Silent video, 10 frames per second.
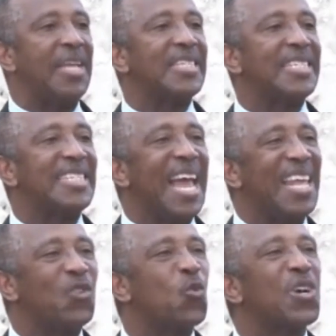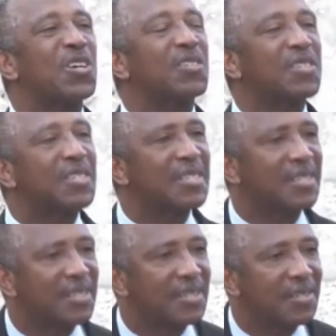in selling
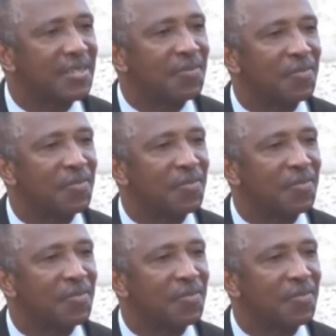words,